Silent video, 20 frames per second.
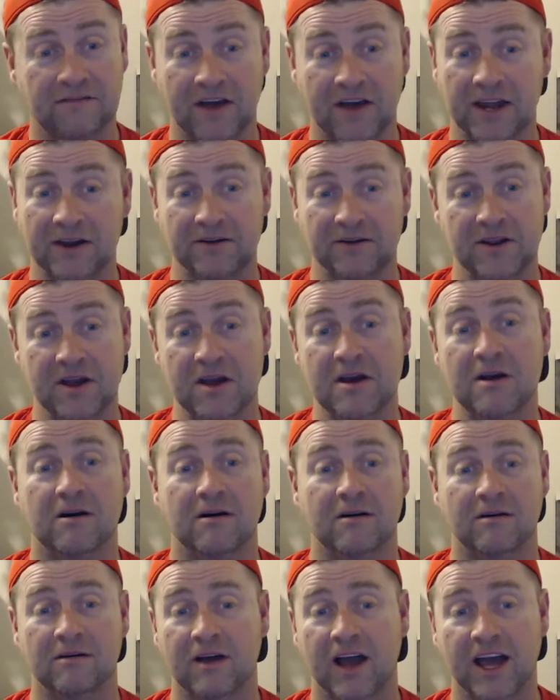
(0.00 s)
I don't know.
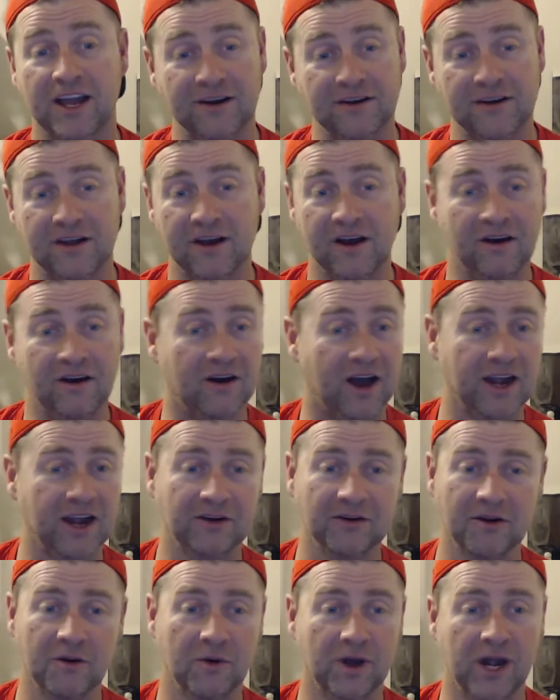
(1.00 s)
I don't know. I
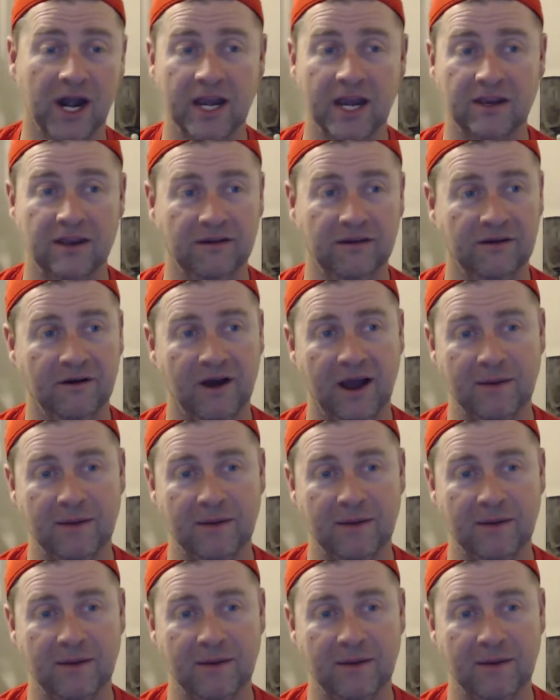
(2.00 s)
don't know what I'd do.